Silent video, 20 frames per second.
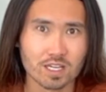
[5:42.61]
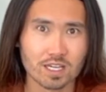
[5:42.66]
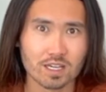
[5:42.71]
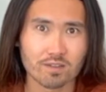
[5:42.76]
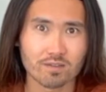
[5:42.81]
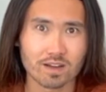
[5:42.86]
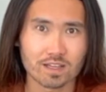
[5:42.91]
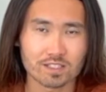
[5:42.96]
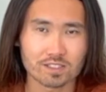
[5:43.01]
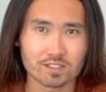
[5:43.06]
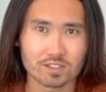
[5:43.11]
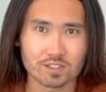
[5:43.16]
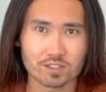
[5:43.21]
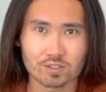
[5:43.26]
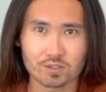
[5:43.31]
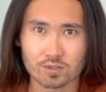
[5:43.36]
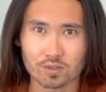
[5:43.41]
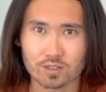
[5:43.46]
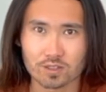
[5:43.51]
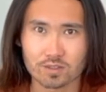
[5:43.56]
investors
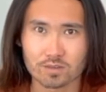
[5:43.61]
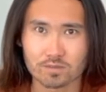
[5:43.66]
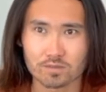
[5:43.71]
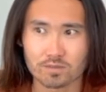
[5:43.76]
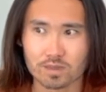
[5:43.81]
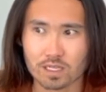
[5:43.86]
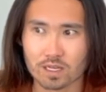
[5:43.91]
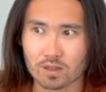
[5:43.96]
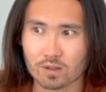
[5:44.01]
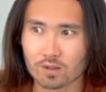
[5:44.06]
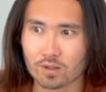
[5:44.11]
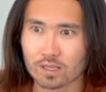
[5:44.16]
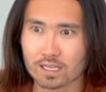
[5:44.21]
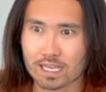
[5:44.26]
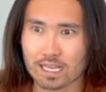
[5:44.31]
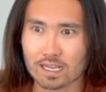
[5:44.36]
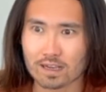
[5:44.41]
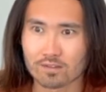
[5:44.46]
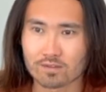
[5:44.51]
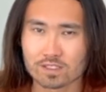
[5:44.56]
who are, you know,
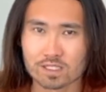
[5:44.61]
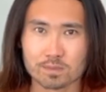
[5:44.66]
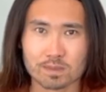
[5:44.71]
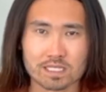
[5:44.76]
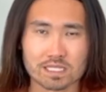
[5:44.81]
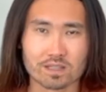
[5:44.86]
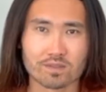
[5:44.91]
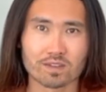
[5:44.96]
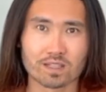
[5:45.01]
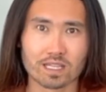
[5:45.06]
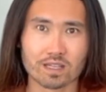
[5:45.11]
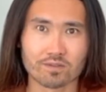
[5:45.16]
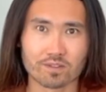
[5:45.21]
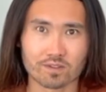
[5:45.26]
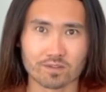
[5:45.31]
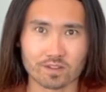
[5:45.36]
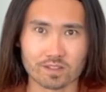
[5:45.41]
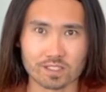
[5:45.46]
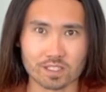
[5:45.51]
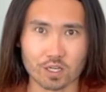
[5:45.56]
looking specifically for
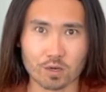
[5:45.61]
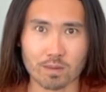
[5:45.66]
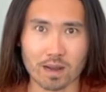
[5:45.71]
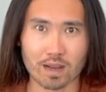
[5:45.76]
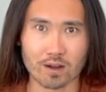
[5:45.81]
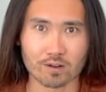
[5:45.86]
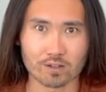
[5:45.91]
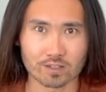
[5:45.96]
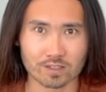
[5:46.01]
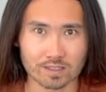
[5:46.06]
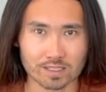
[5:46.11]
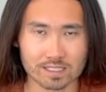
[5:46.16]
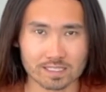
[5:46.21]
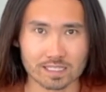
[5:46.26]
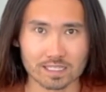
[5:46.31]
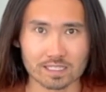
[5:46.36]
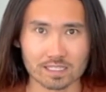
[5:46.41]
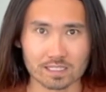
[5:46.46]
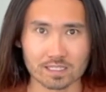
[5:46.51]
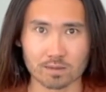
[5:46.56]
for sale by owner
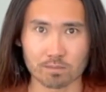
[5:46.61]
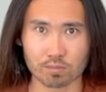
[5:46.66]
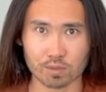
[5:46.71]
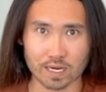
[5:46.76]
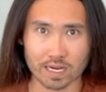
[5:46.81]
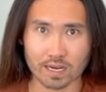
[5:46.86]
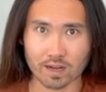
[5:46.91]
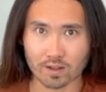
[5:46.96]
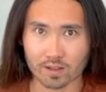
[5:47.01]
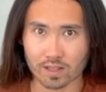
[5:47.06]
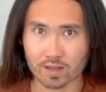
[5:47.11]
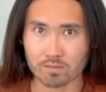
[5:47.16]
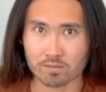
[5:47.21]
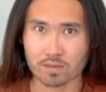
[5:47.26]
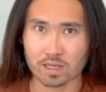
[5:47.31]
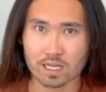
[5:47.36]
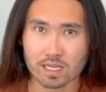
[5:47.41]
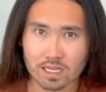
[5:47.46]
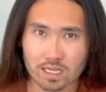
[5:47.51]
listings to prey on them.